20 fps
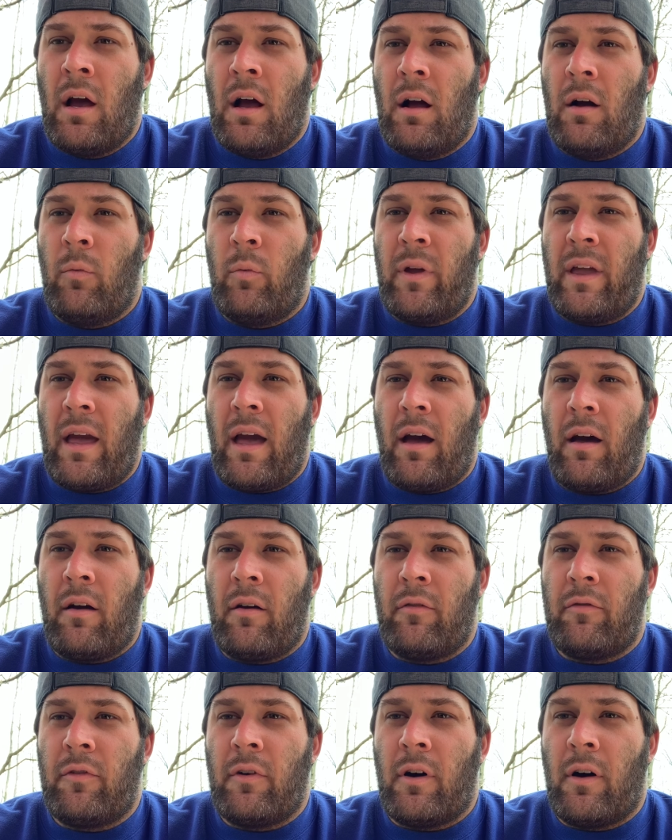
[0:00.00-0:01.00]
We
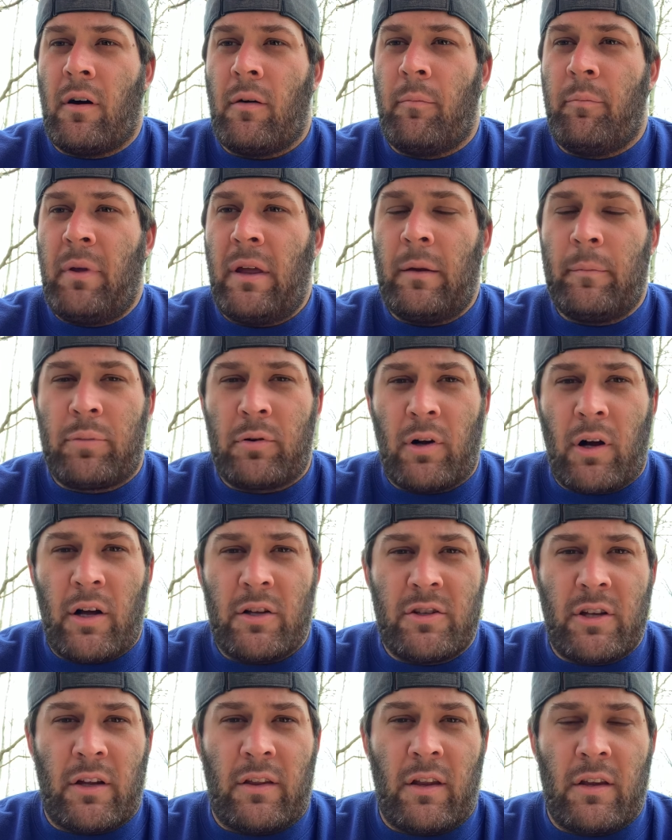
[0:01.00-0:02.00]
have a big
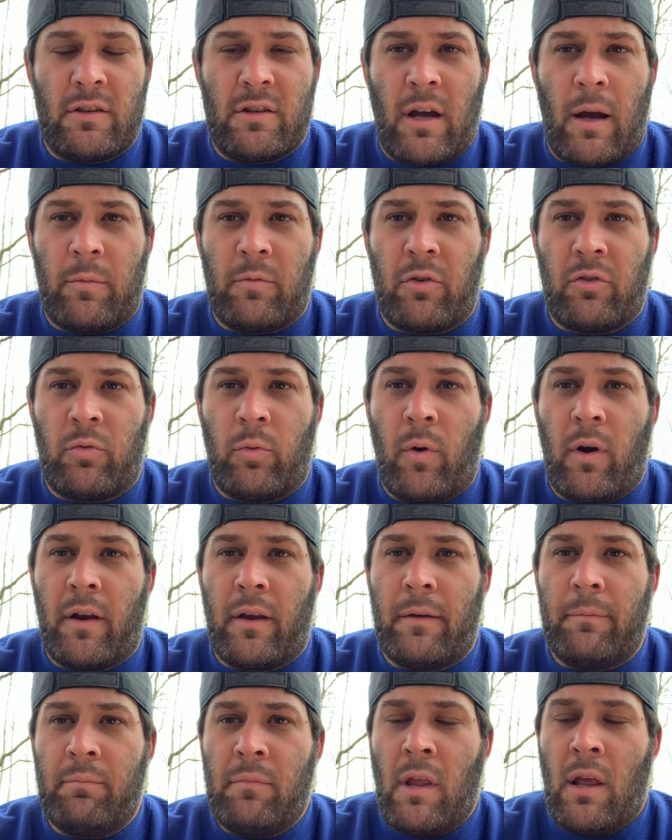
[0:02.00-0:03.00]
project in chapter
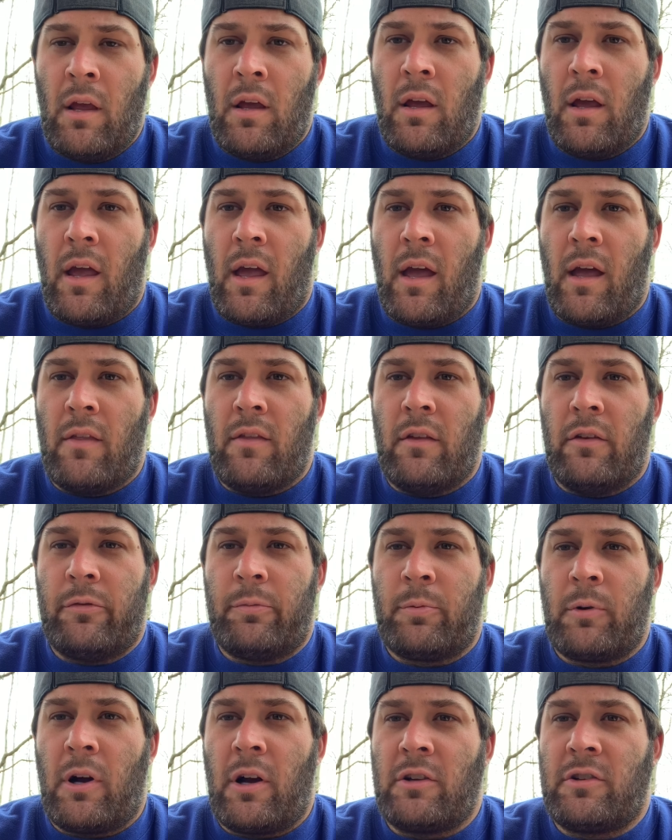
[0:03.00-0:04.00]
20, and this
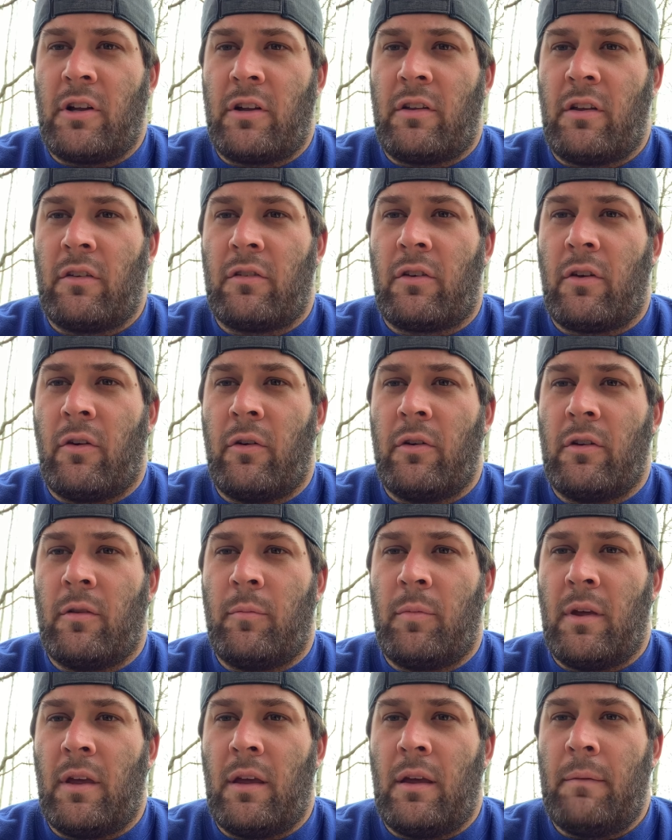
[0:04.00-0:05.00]
project is going to
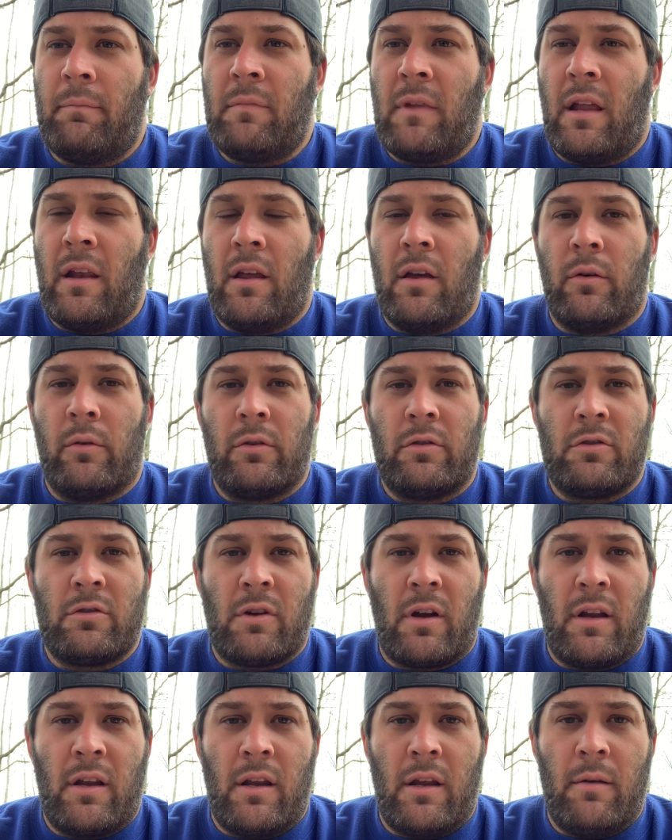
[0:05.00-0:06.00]
be an
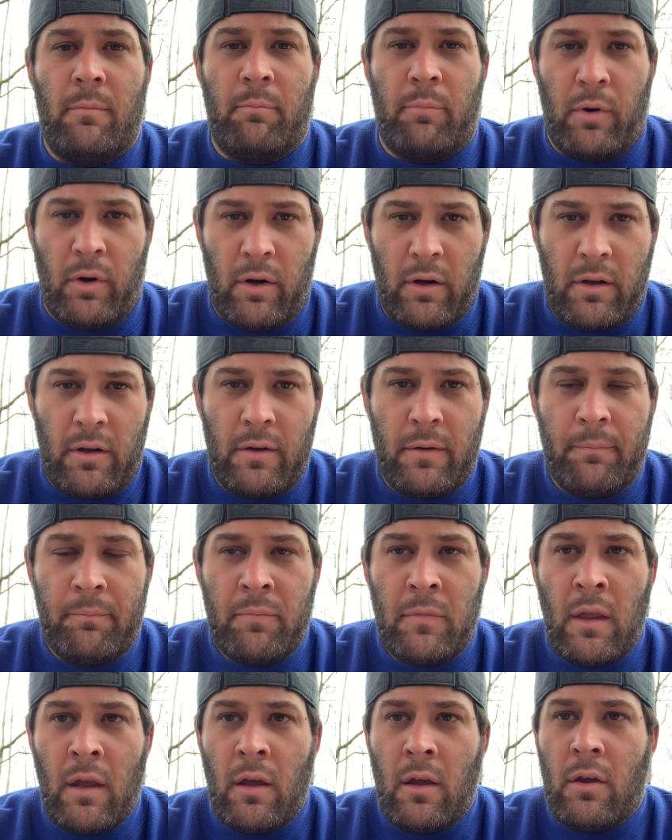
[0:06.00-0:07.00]
illustrated book.
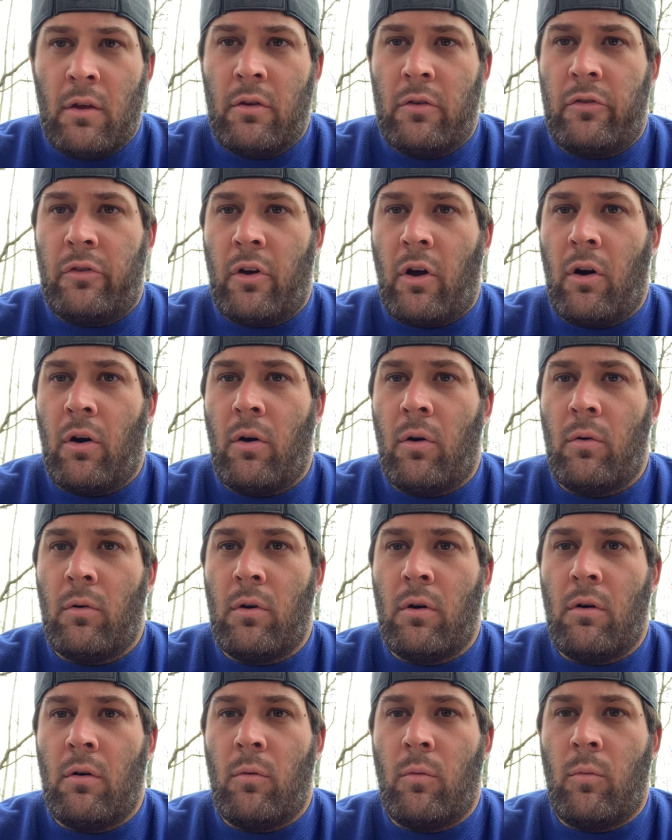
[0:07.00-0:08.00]

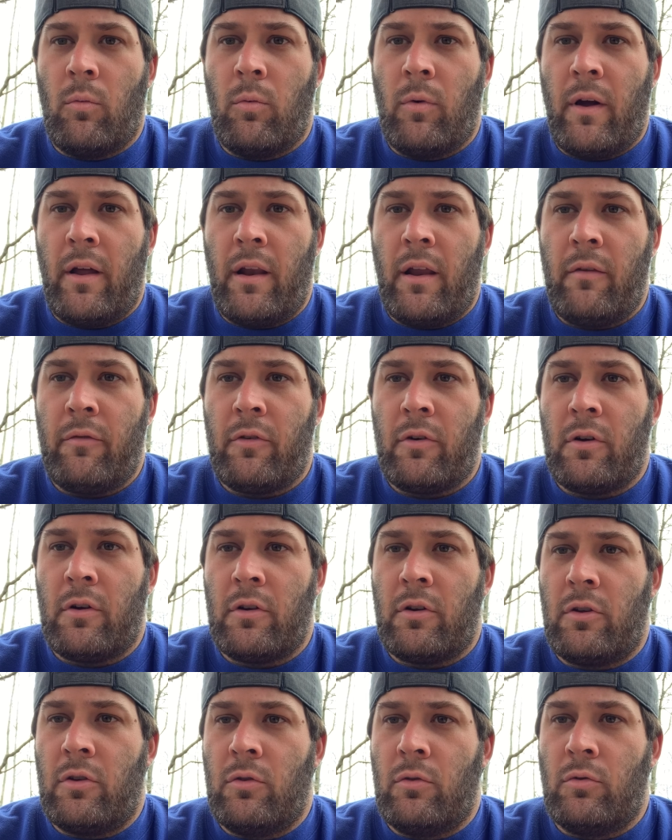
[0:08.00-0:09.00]
So whenever
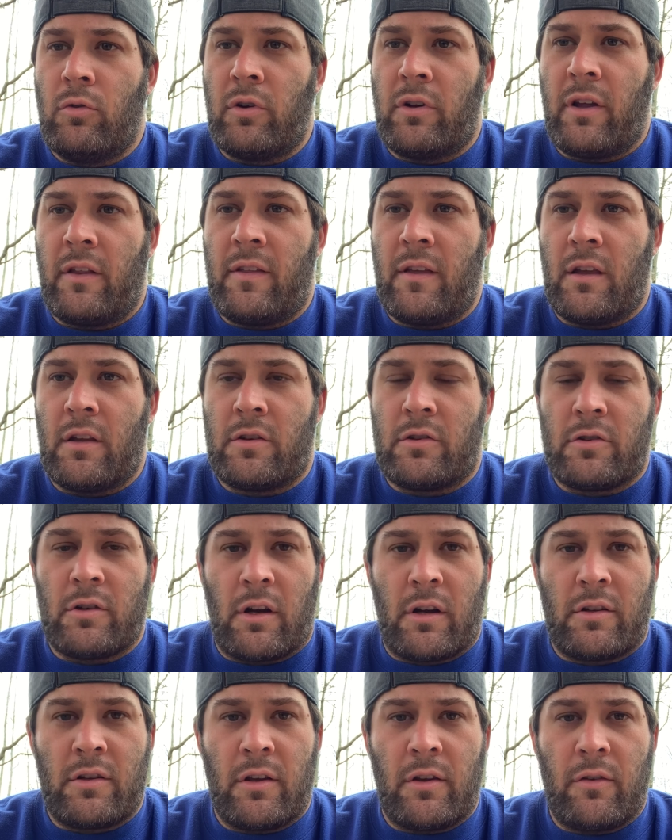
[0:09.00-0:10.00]
you look at the
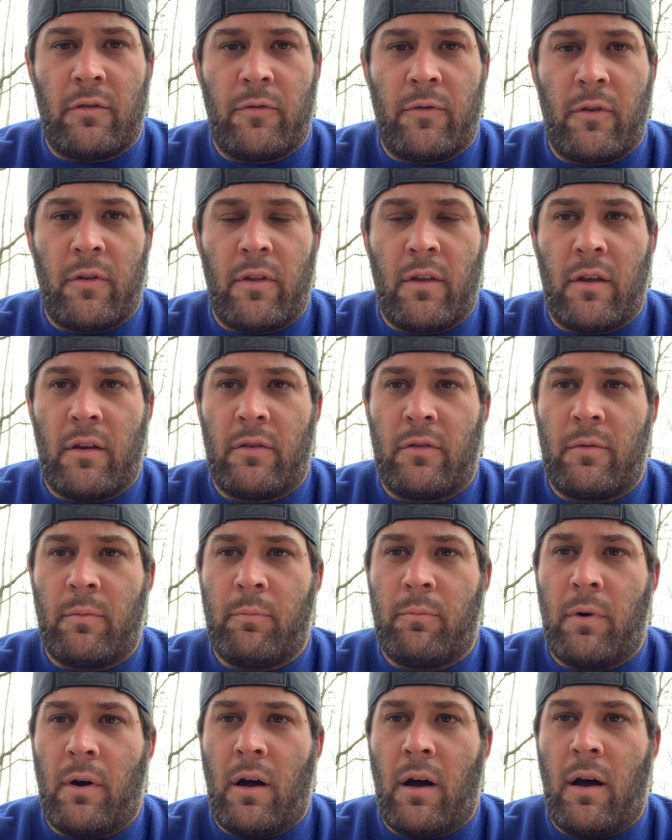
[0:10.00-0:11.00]
instructions for this,
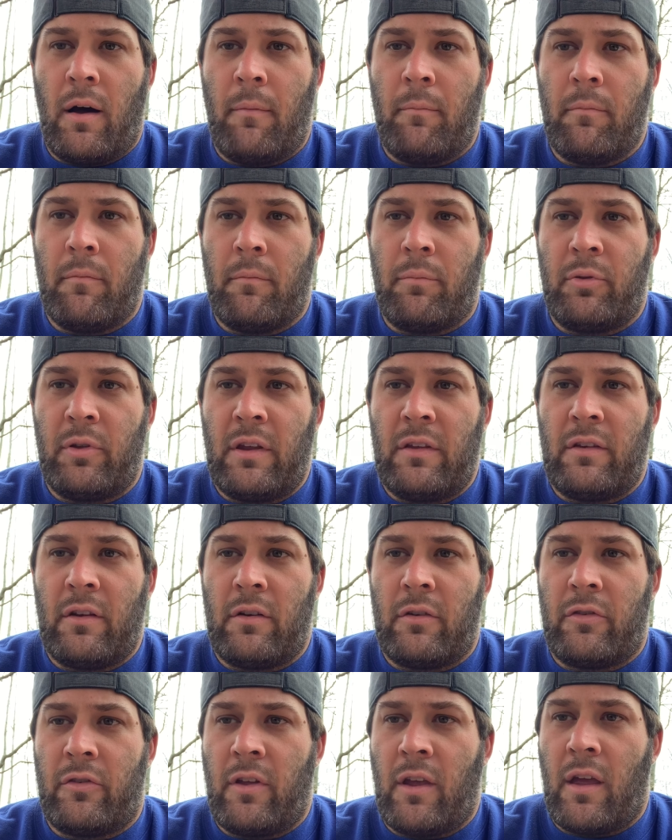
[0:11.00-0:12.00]
please
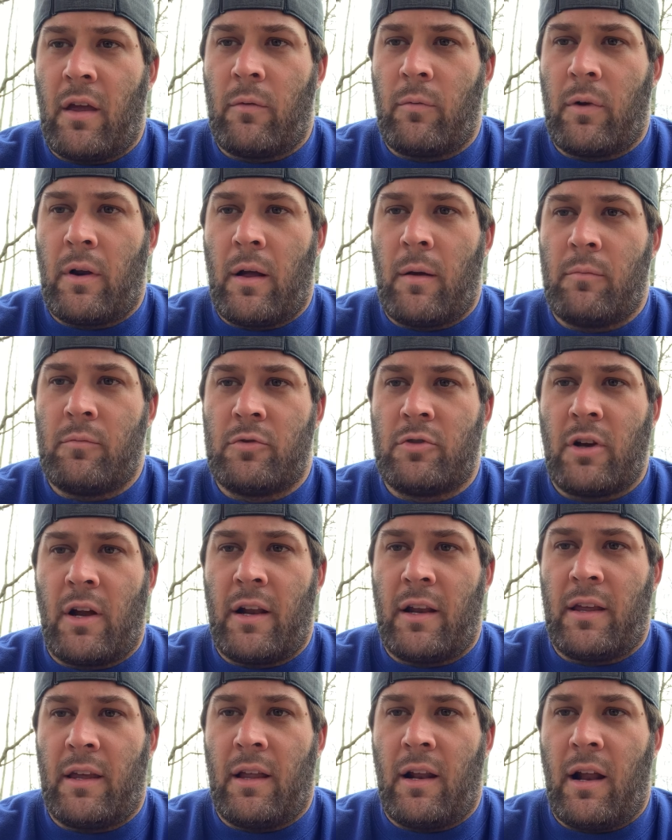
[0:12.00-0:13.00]
understand what I'm
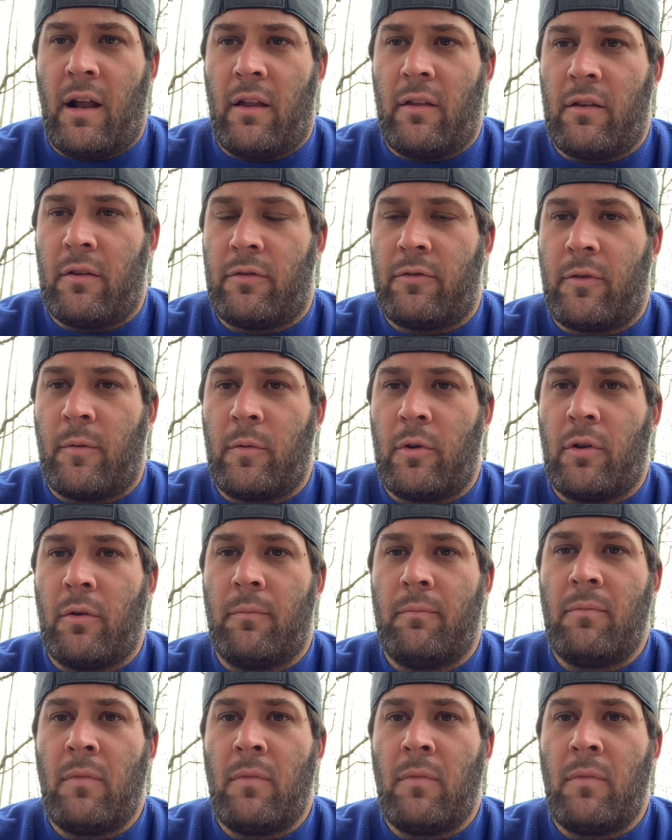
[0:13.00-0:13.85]
trying to get out of this from you.